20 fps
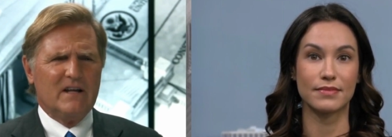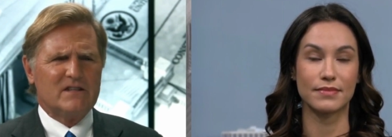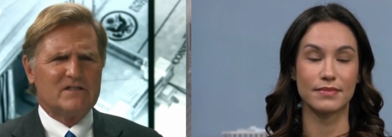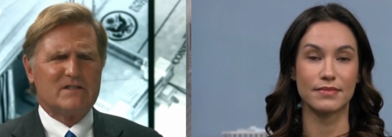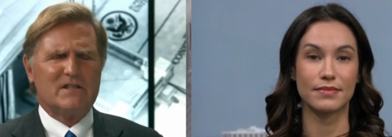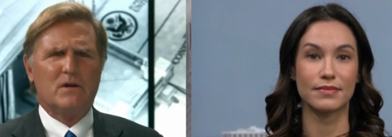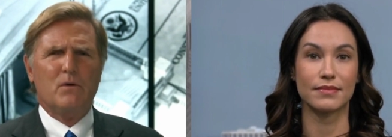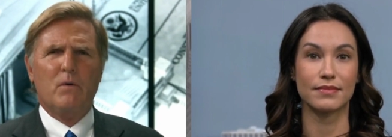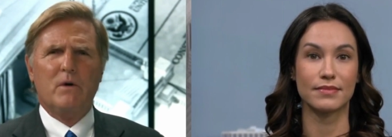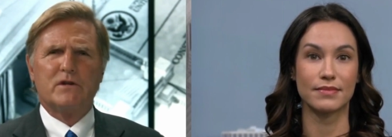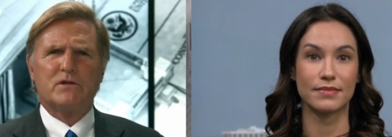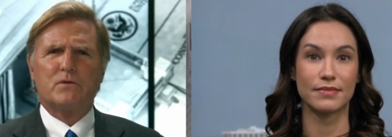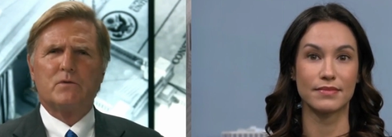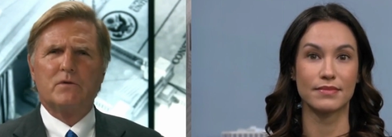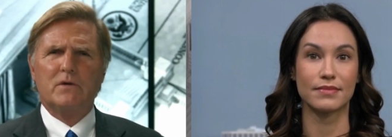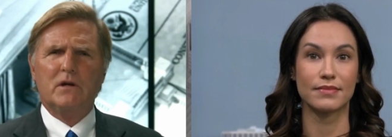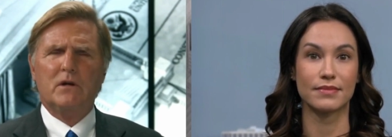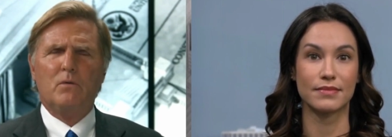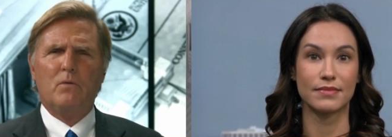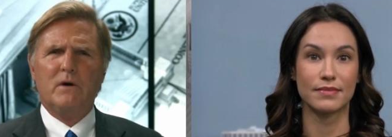Speaker 1: Let's see
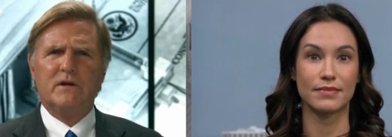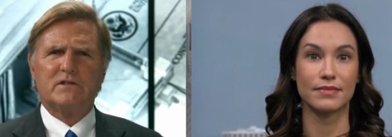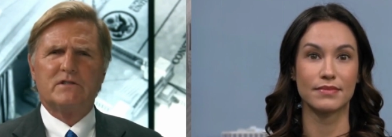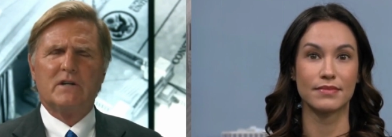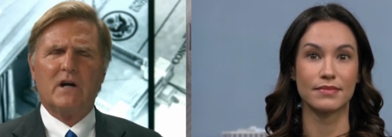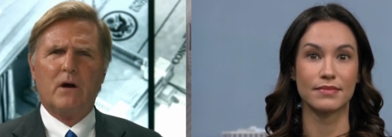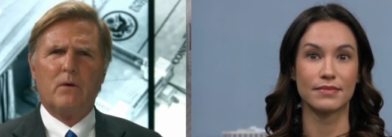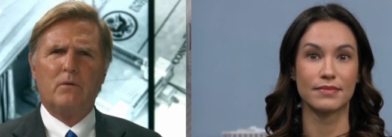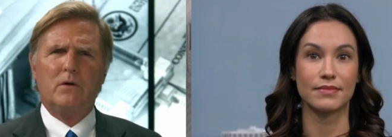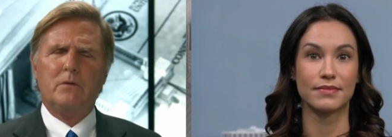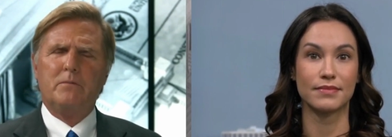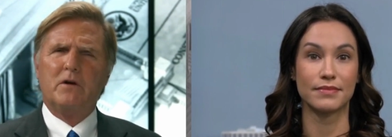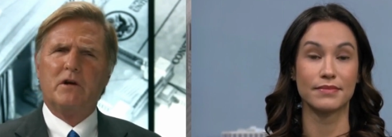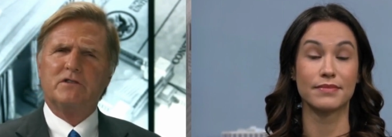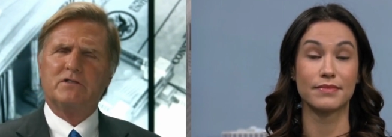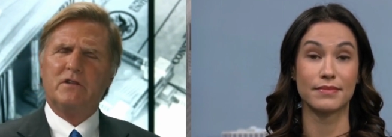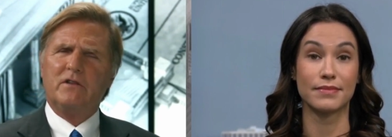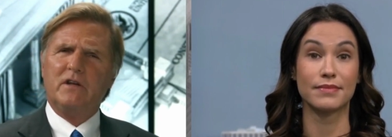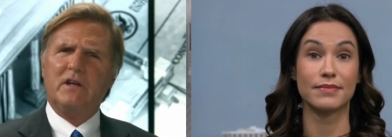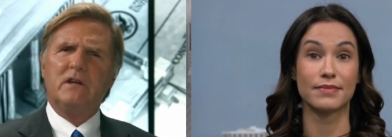what's real and what's not real,
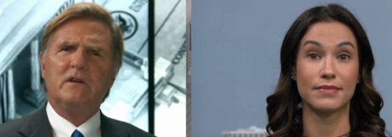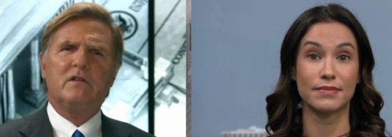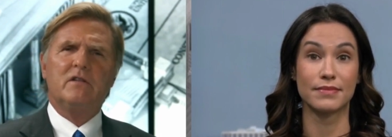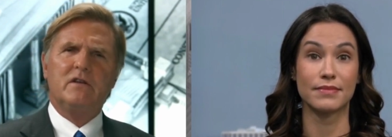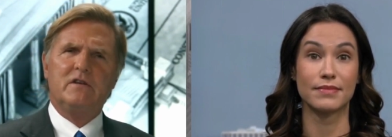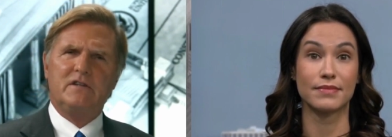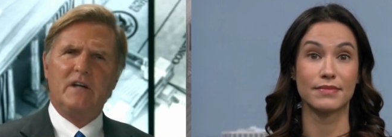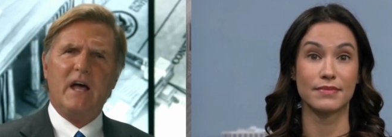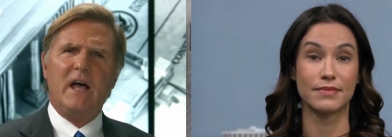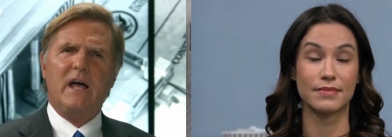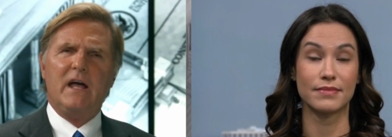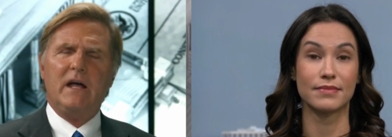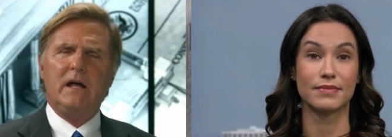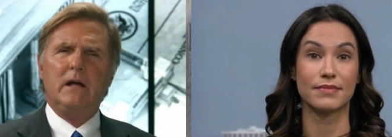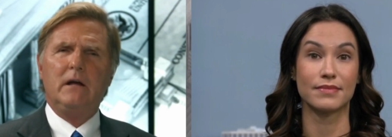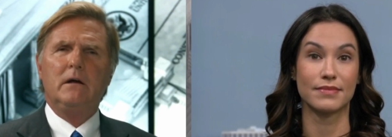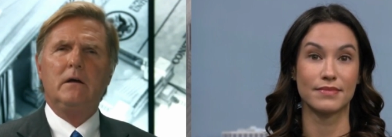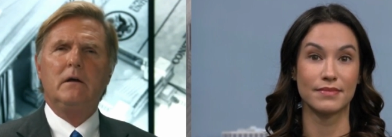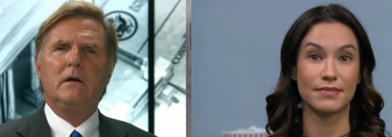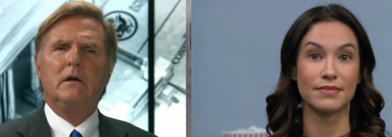because at the end of the
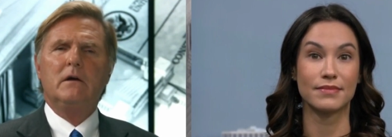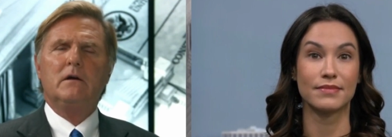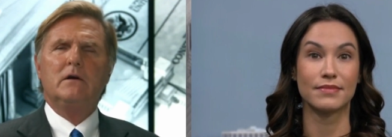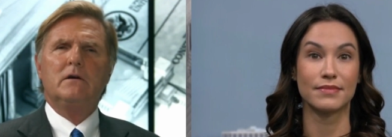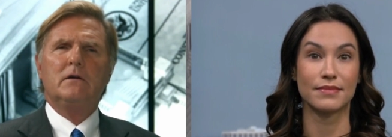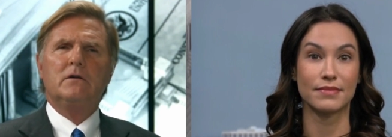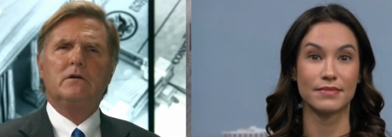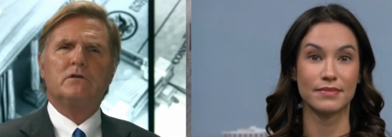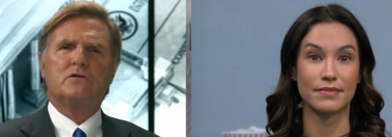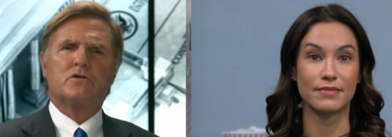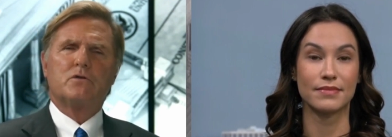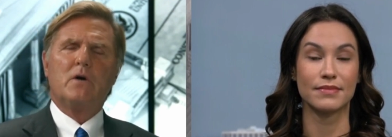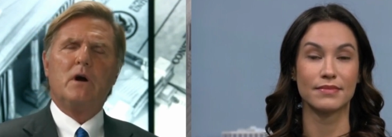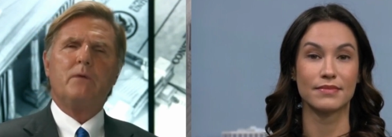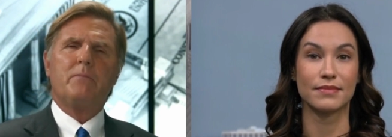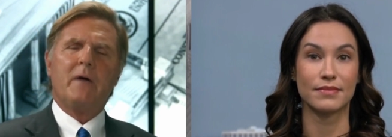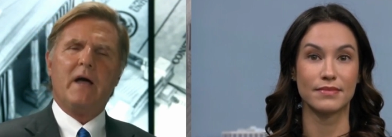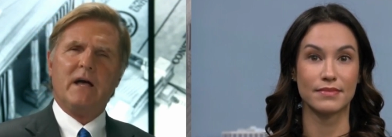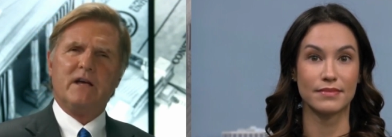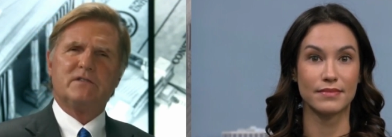day,
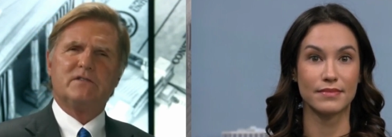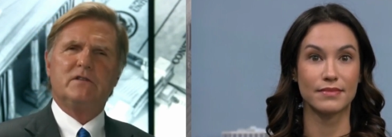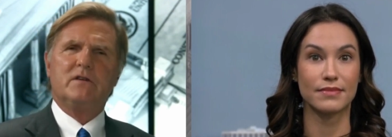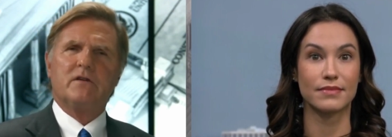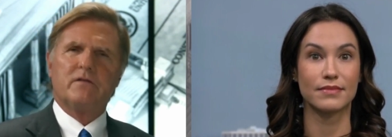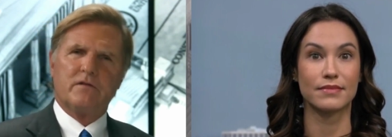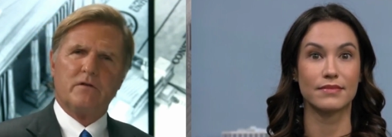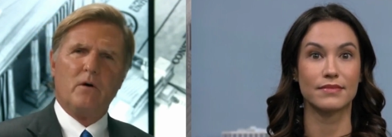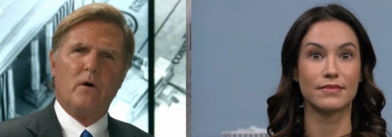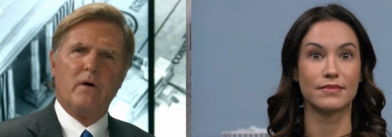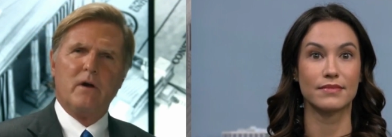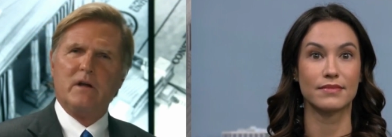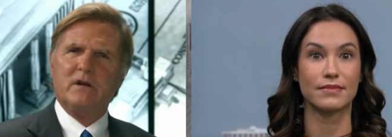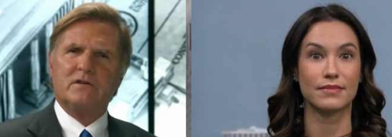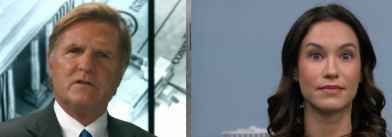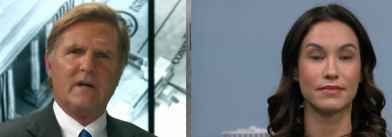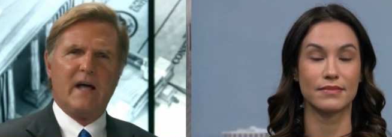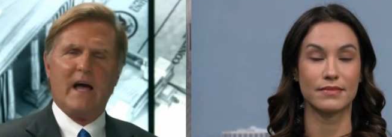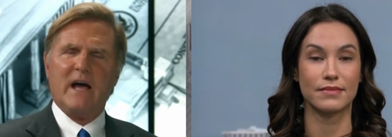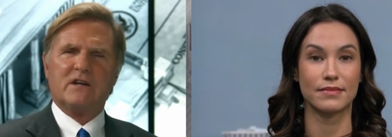Trump has the
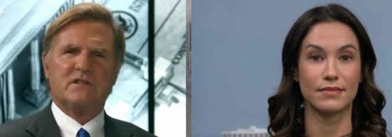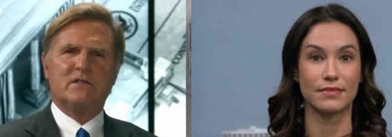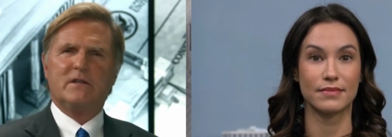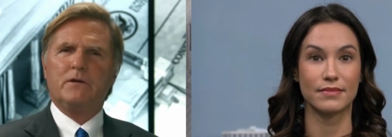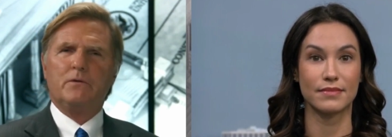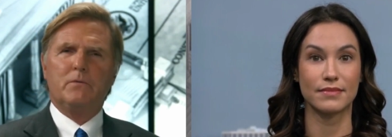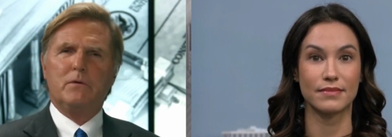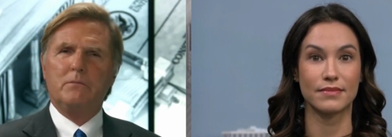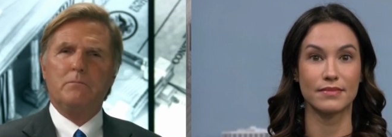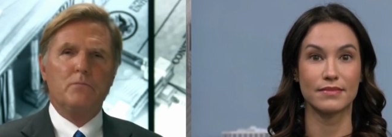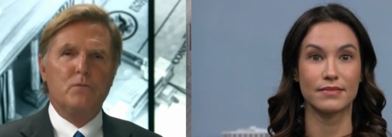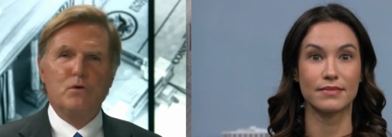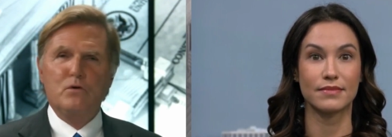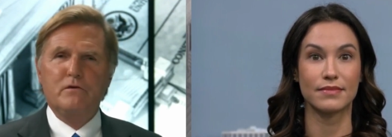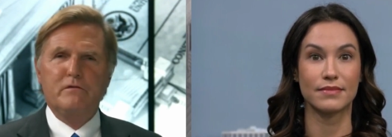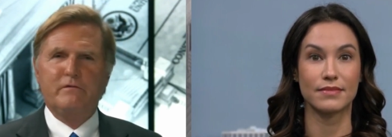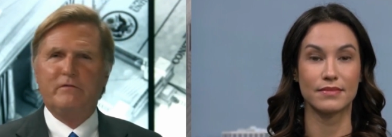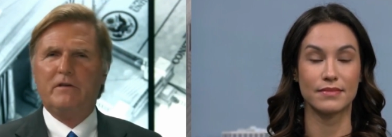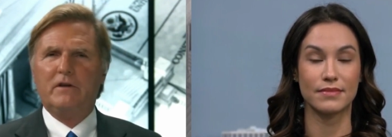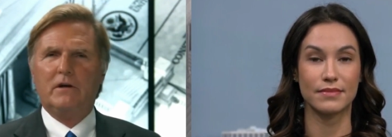authority to actually
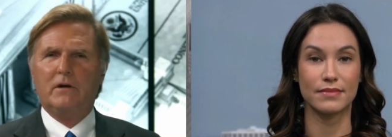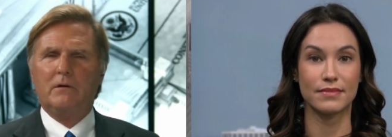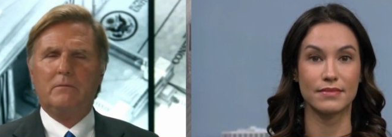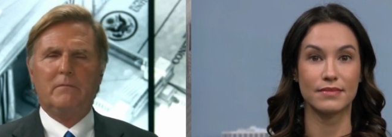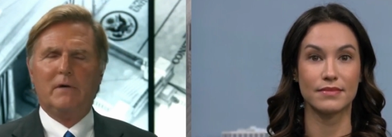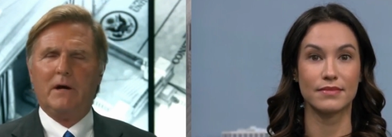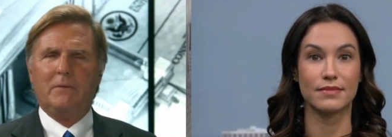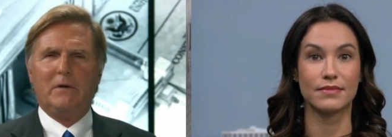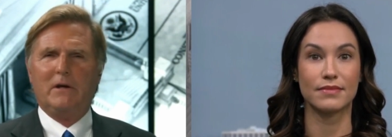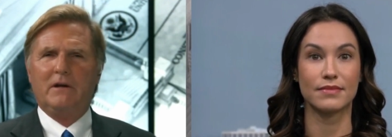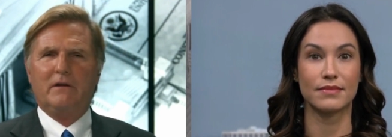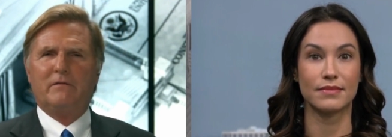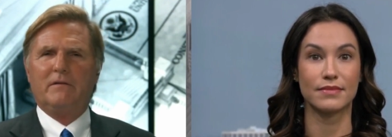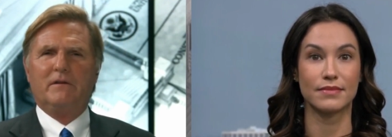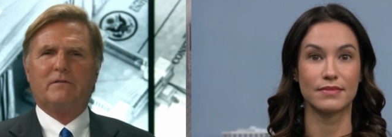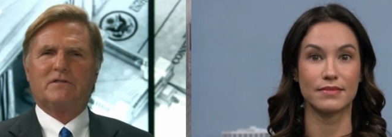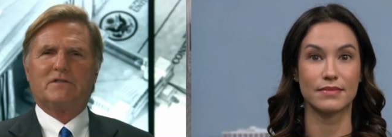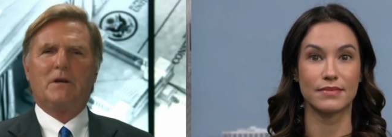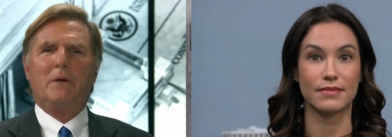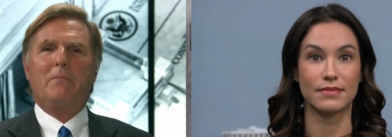remove them. I mean,
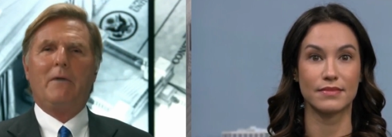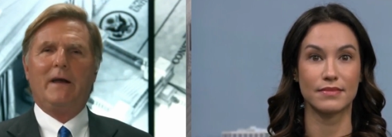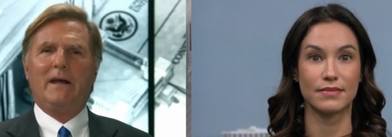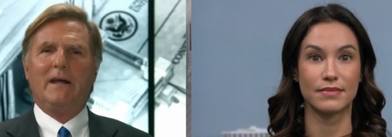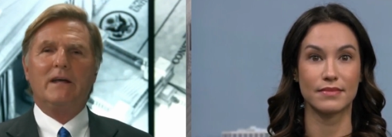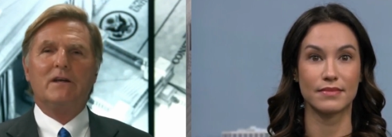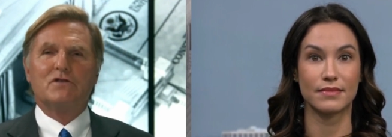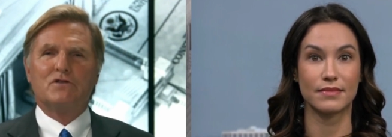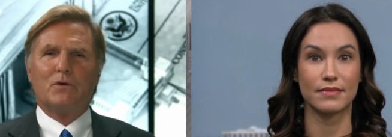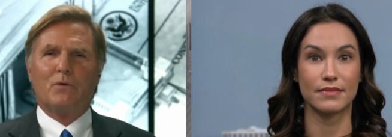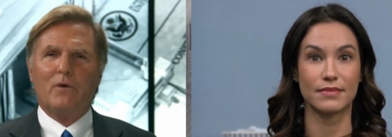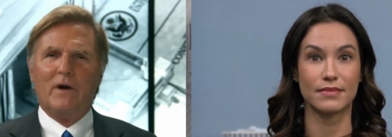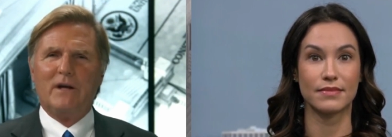if, if somebody is